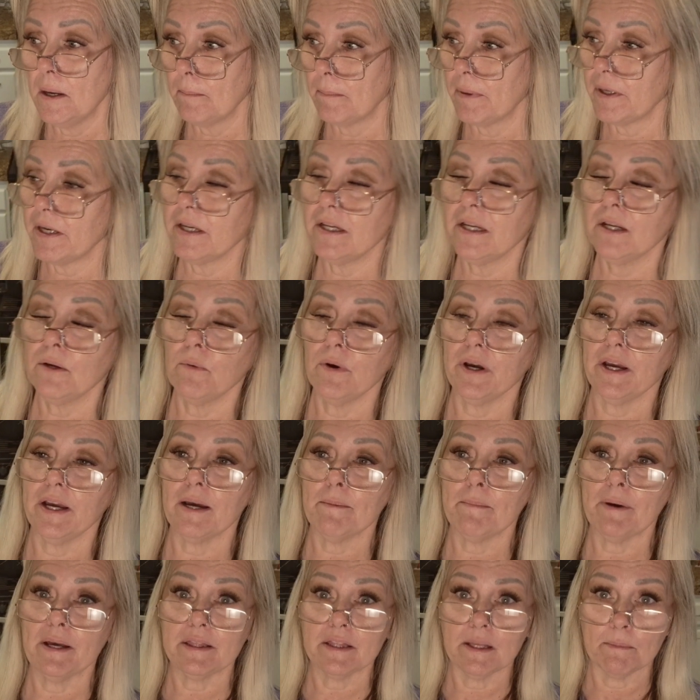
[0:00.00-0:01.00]
But anyway,
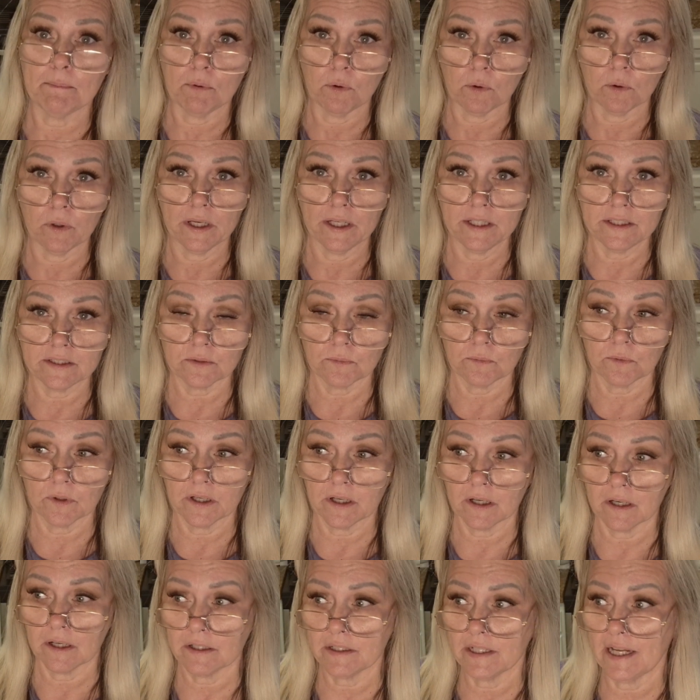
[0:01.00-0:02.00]
I'm at the point
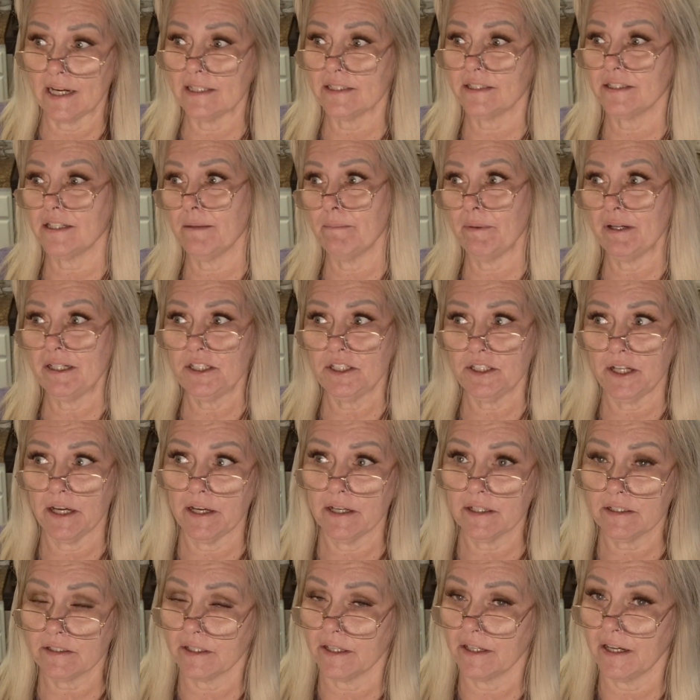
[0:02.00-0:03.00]
where last time I
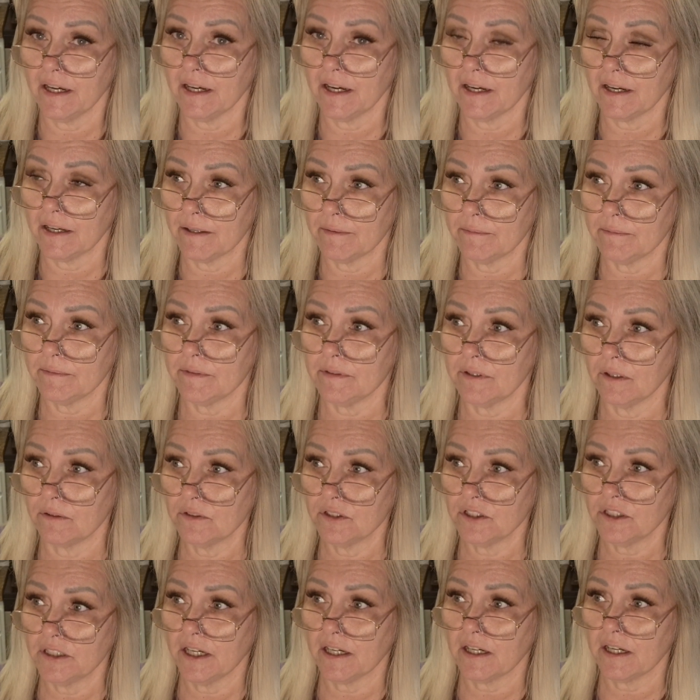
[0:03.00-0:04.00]
checked, I
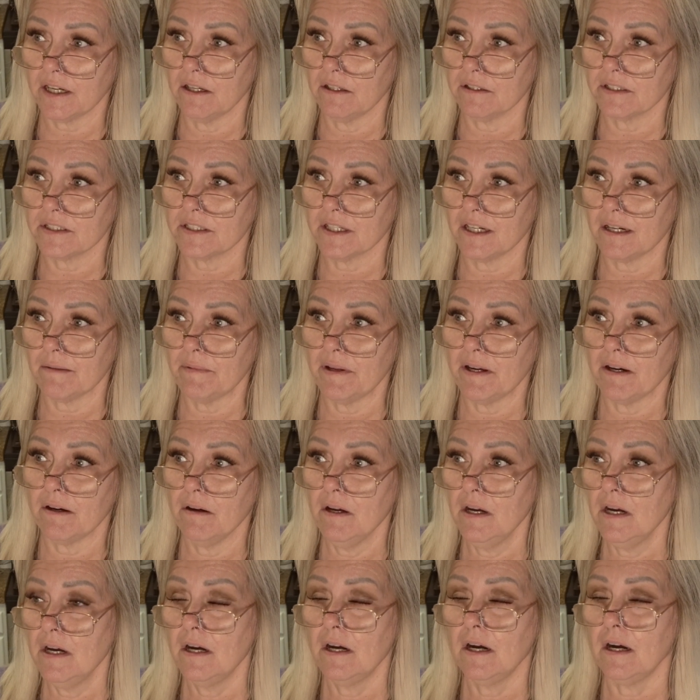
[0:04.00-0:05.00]
don't check all the time
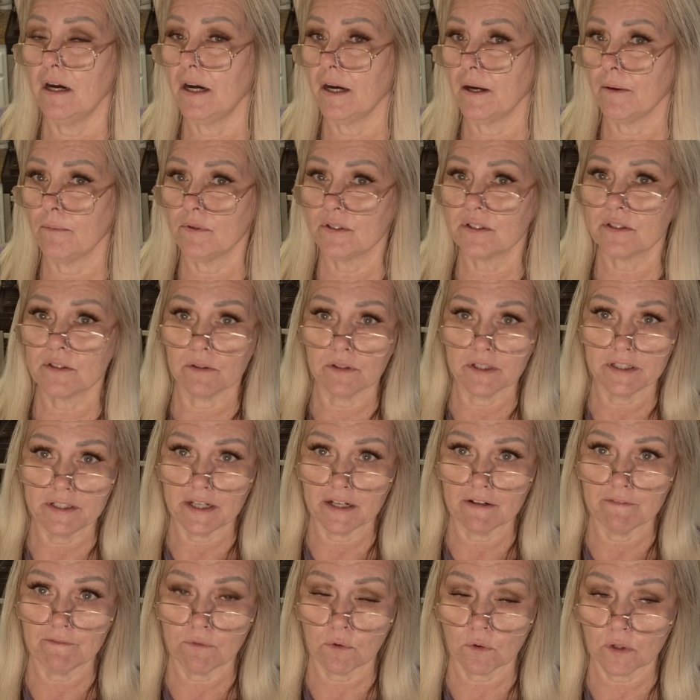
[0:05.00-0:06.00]
now, I was only
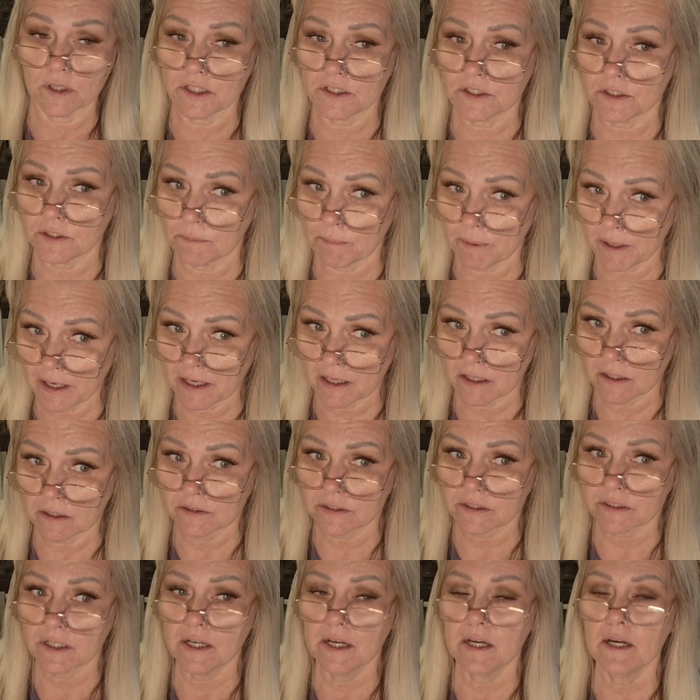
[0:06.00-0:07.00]
down 42
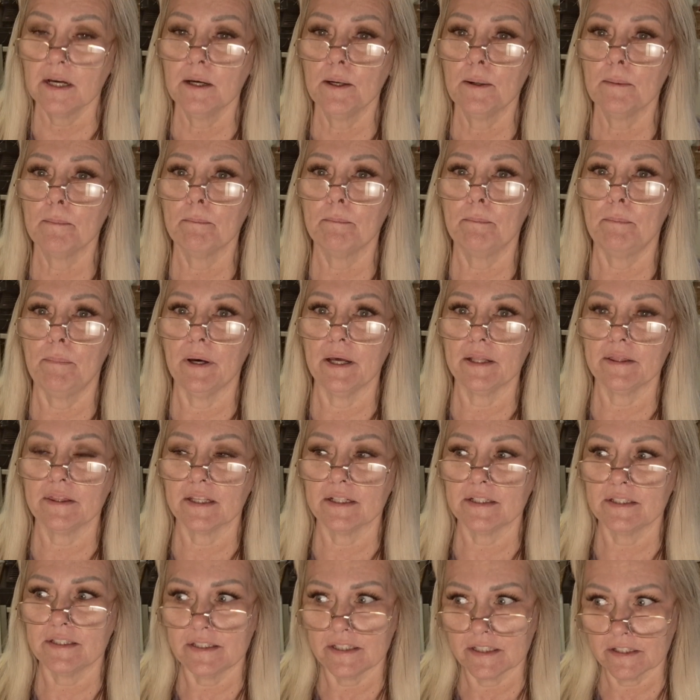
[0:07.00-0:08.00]
pounds. But
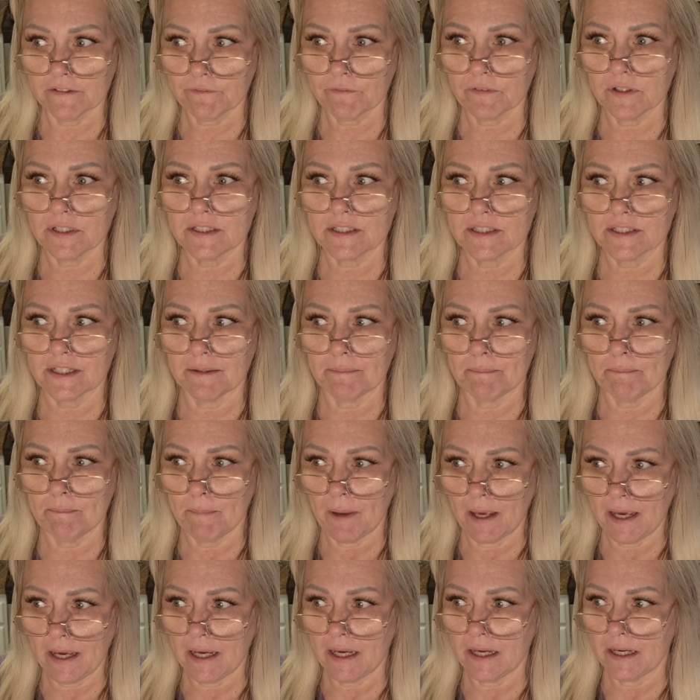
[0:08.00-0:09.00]
the difference it
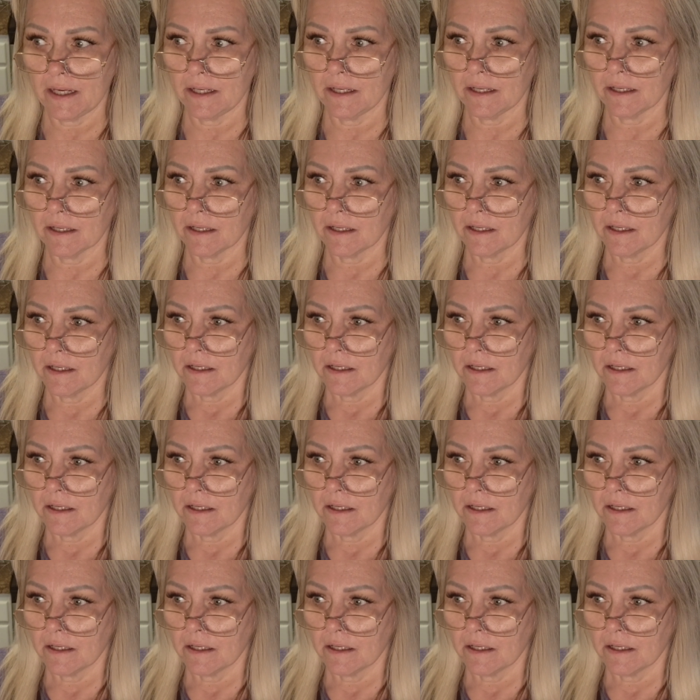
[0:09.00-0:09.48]
made